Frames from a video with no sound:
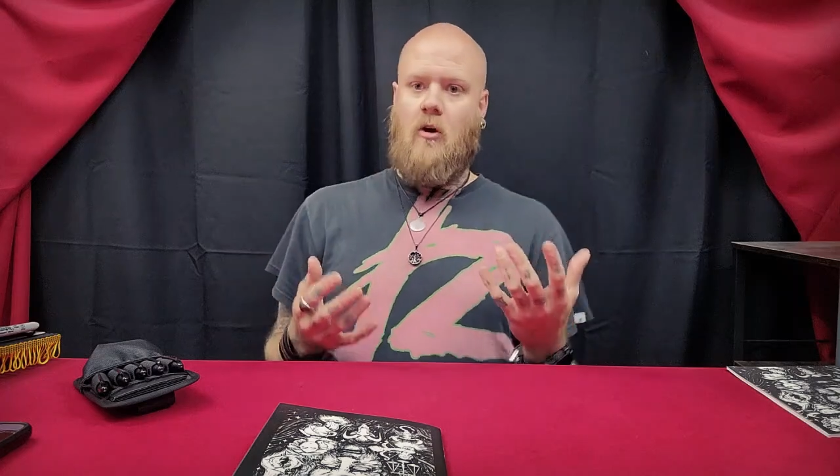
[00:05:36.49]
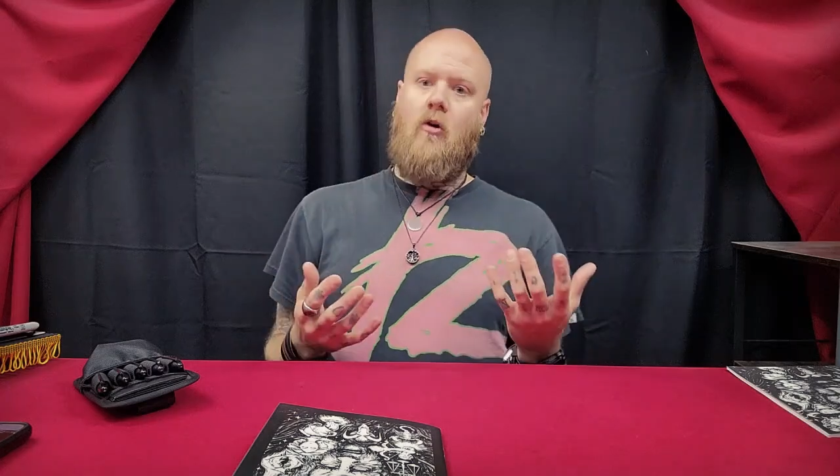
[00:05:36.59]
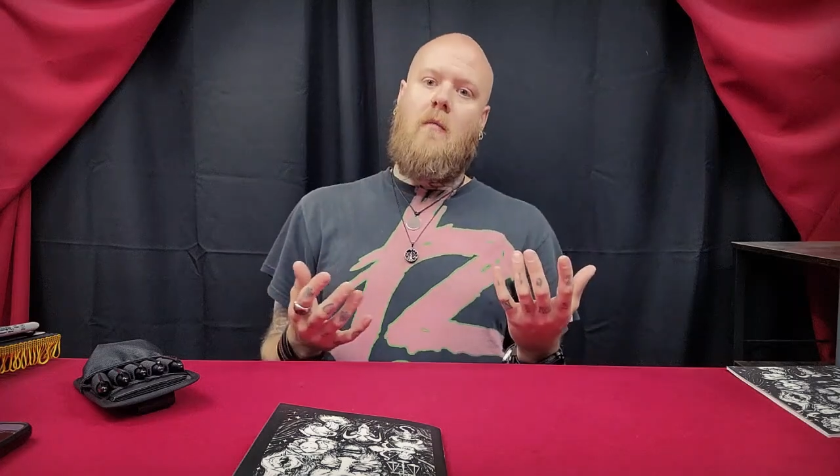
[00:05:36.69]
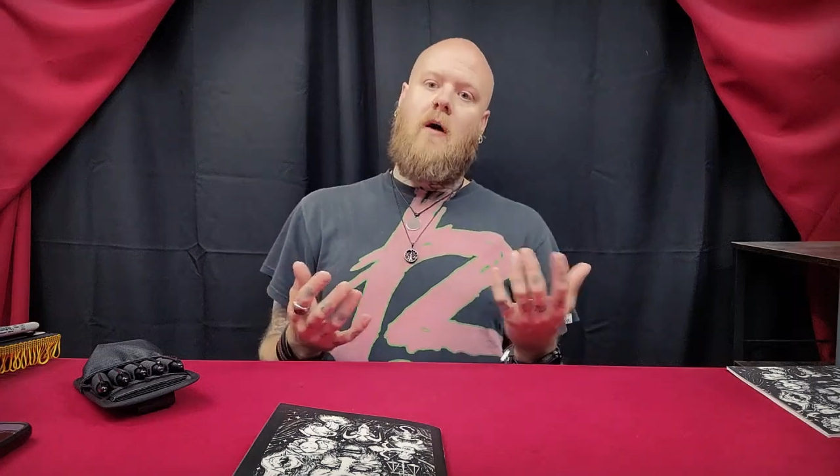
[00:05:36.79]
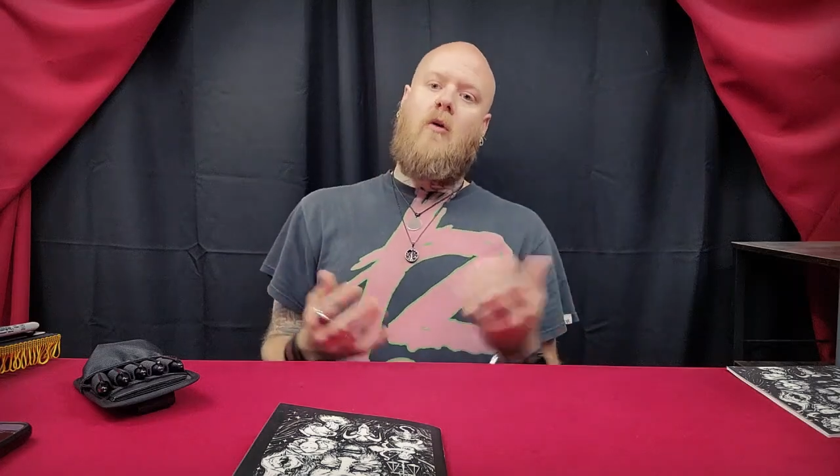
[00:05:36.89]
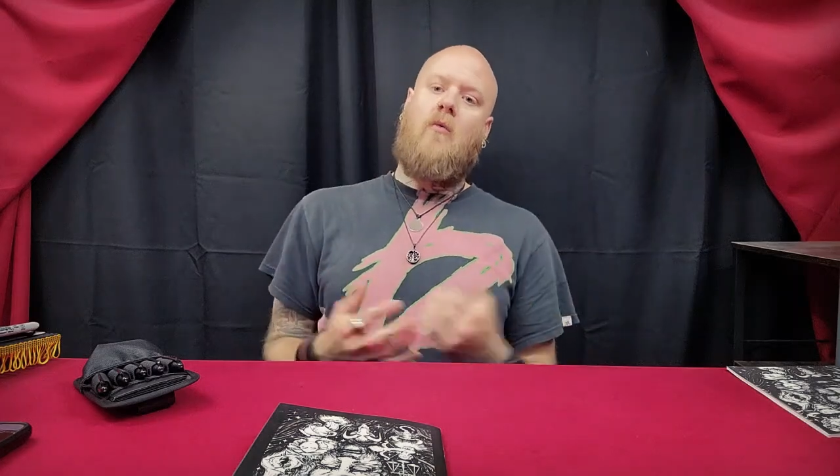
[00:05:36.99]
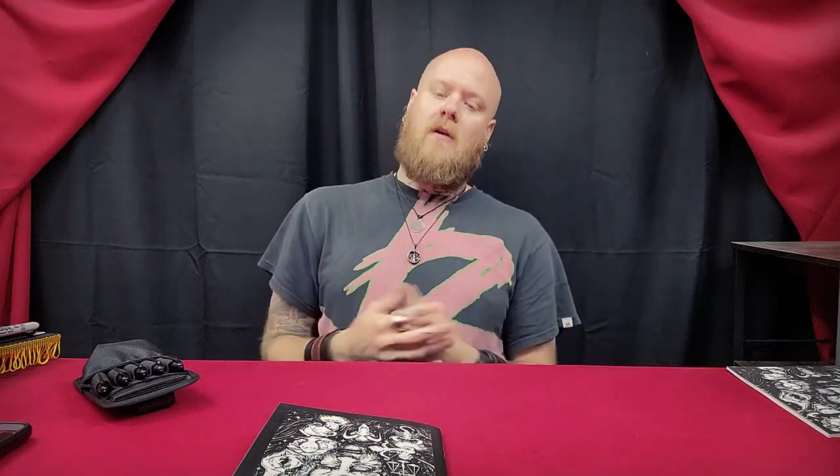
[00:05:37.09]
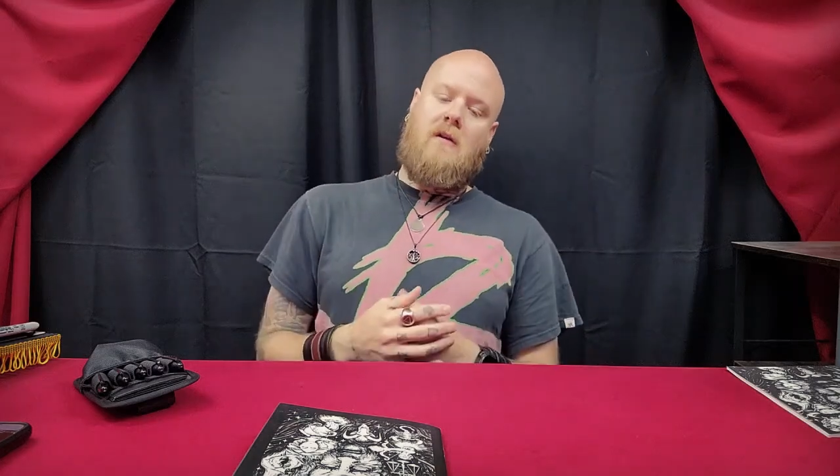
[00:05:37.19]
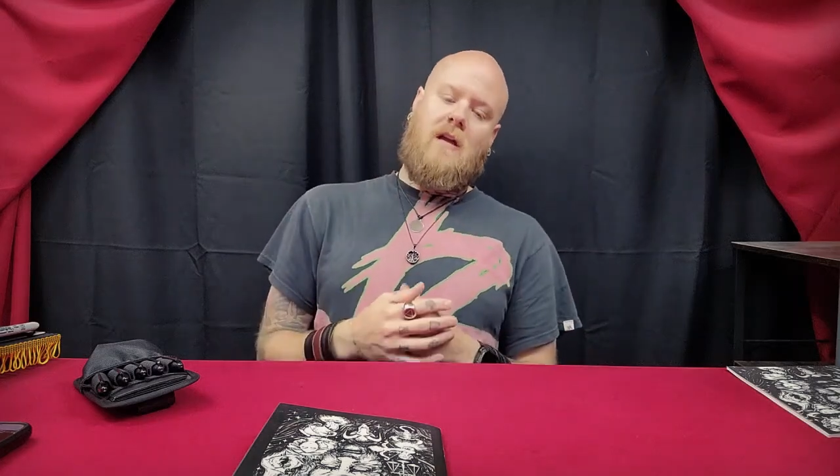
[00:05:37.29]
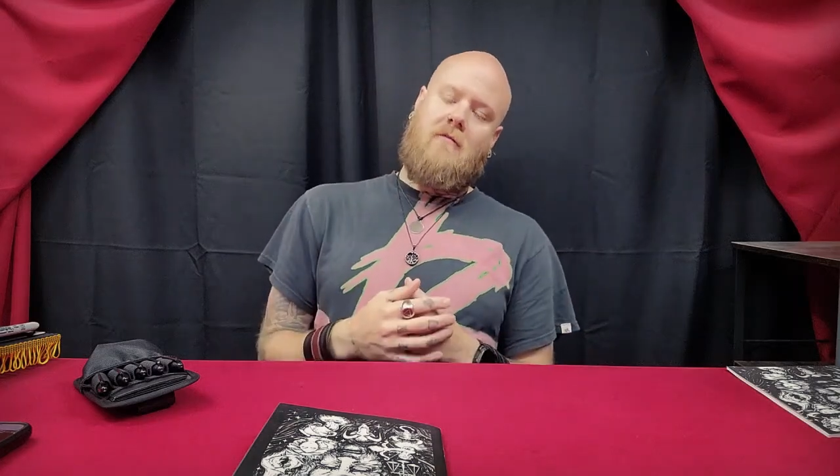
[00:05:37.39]
go about
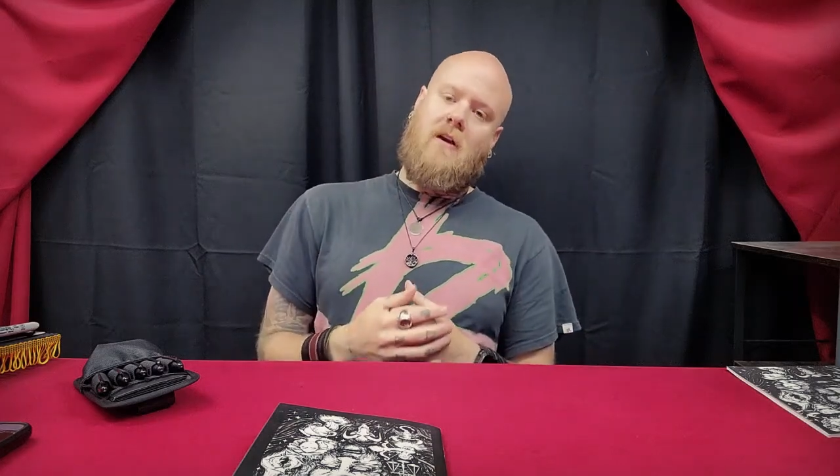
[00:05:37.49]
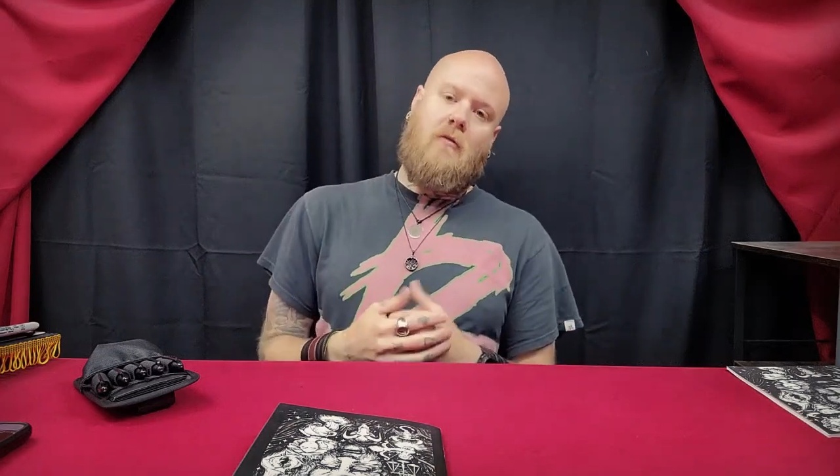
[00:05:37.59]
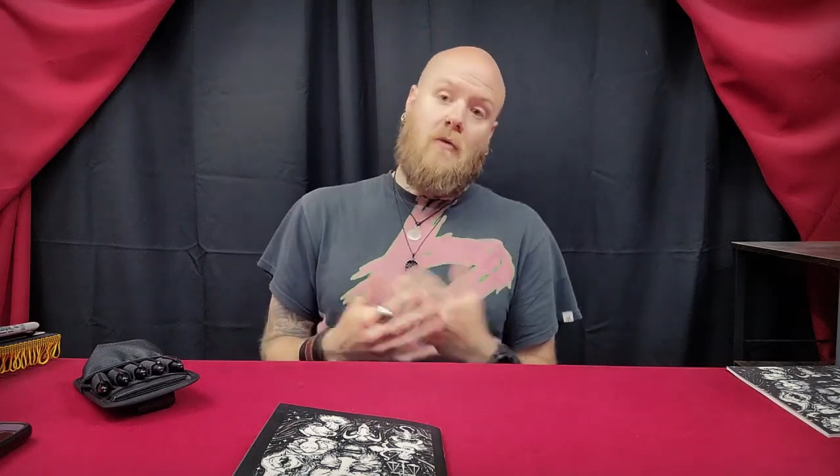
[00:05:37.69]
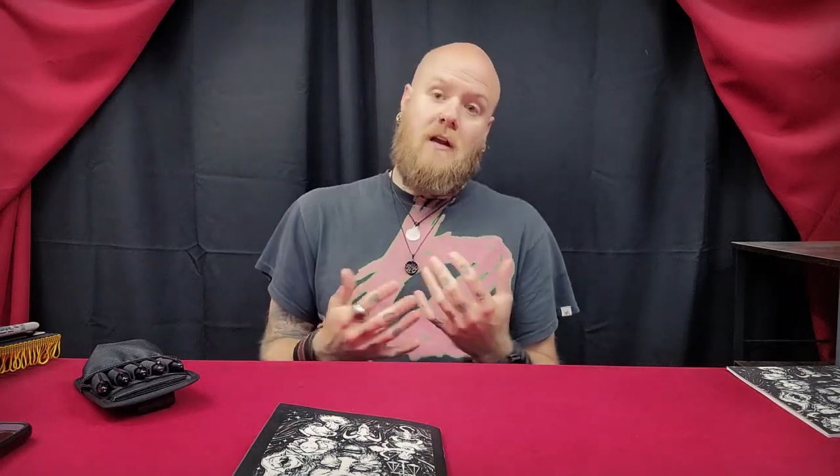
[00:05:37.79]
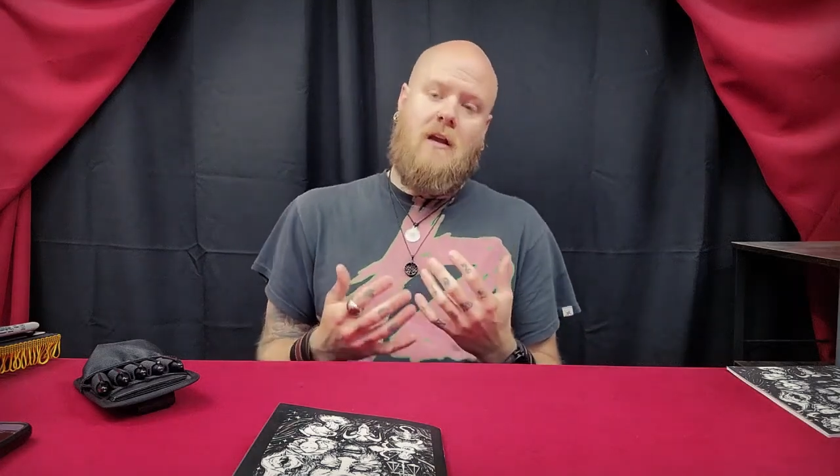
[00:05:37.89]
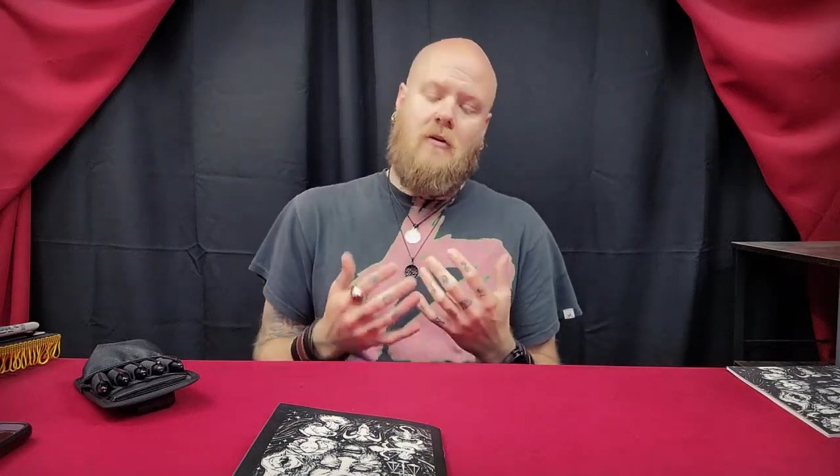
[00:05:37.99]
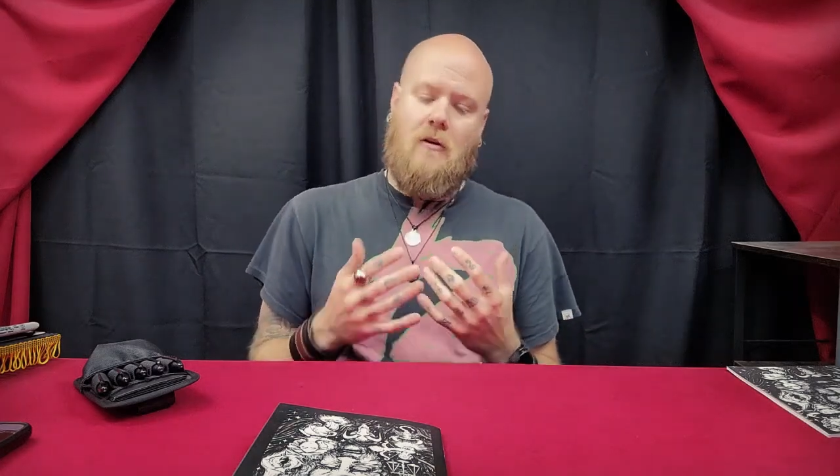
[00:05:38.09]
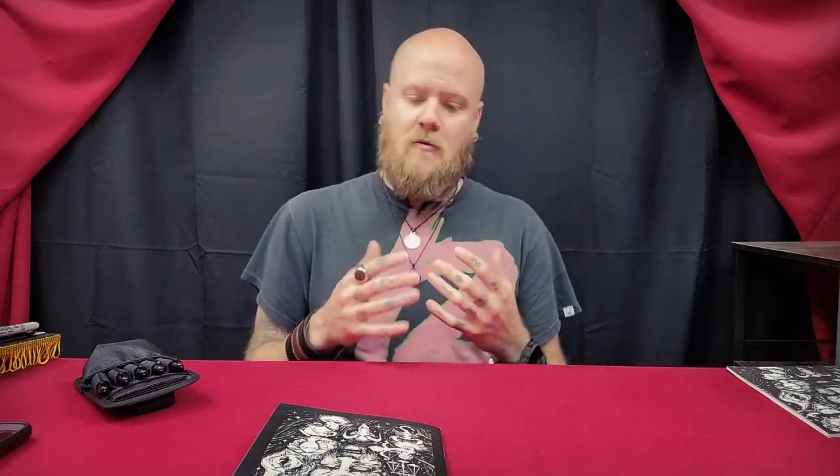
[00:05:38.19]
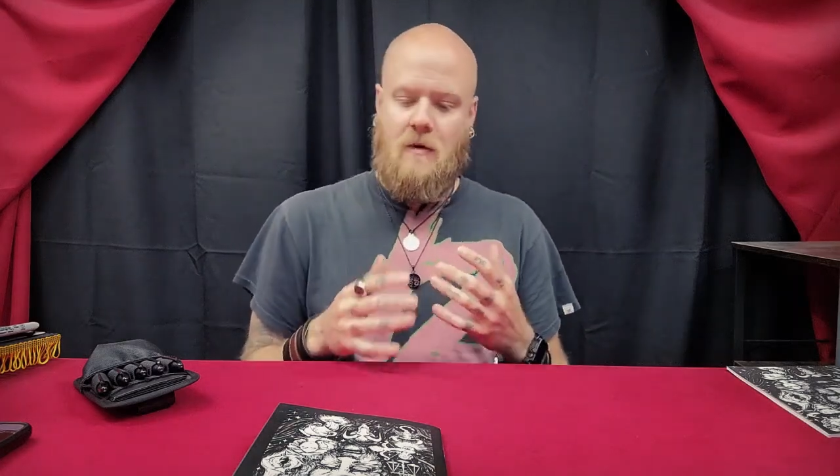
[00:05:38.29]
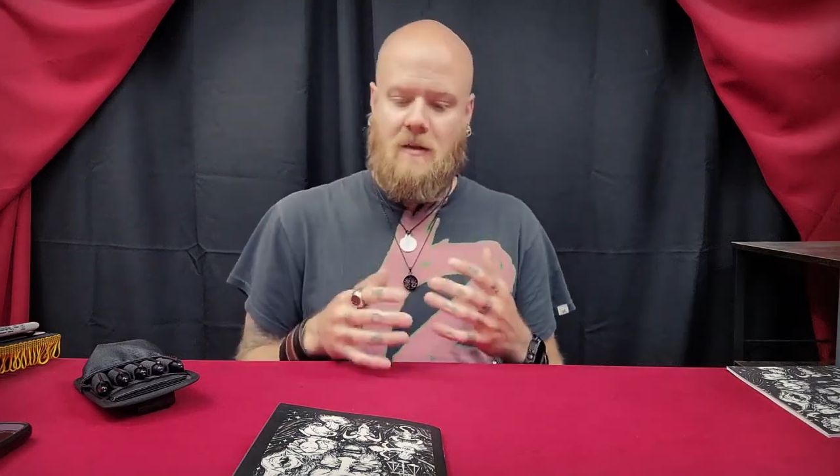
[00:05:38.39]
when giving a reading or
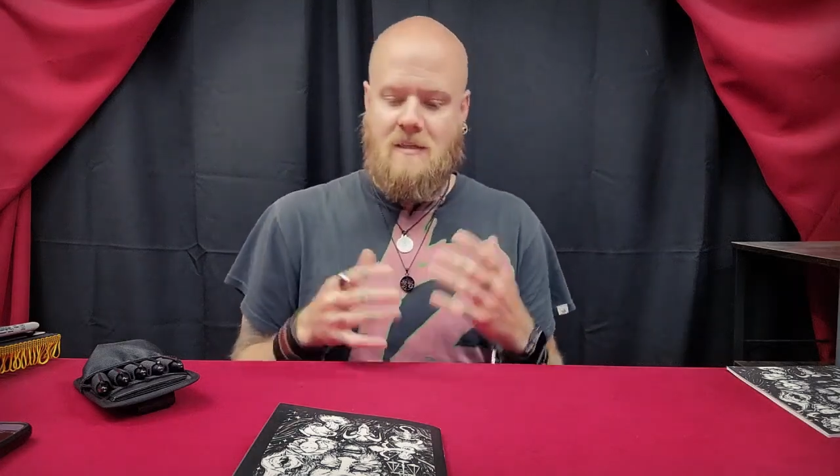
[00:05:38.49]
doing